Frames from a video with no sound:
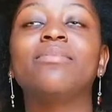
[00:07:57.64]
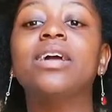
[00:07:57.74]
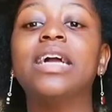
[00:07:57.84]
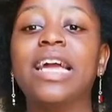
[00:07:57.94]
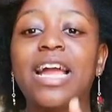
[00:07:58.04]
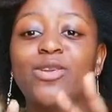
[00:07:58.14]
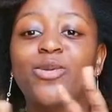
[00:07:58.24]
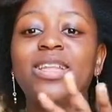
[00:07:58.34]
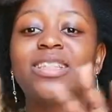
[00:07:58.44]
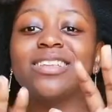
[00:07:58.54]
I know
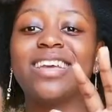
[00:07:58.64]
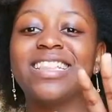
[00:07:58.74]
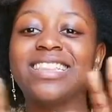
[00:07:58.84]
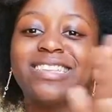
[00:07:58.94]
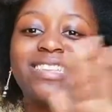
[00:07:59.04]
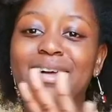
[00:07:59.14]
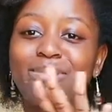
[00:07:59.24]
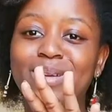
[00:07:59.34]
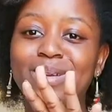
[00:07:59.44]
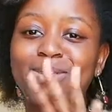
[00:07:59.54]
in the summer
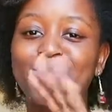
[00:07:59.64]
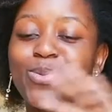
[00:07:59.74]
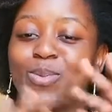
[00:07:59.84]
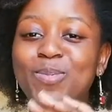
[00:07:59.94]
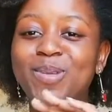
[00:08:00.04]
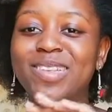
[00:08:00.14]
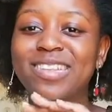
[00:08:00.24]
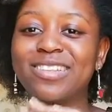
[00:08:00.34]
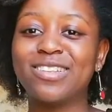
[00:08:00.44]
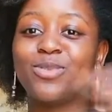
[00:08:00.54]
and the warmer
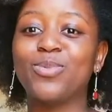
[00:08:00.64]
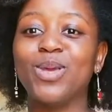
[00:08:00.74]
seasons, we